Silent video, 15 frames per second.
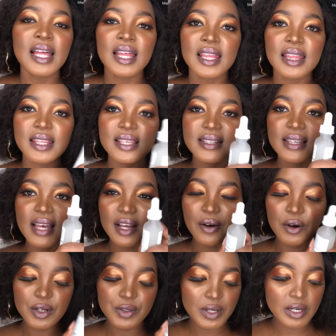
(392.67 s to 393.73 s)
This I
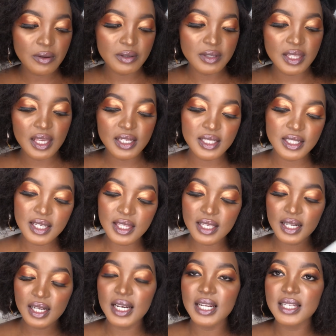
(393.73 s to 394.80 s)
got when I was getting the
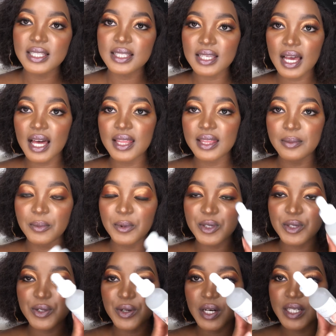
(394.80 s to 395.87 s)
cleanser and the
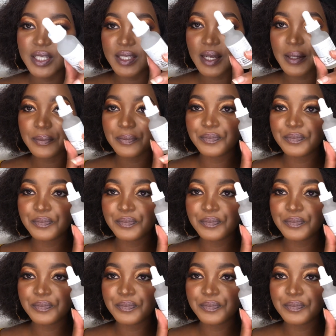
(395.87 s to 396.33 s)
moisturizer.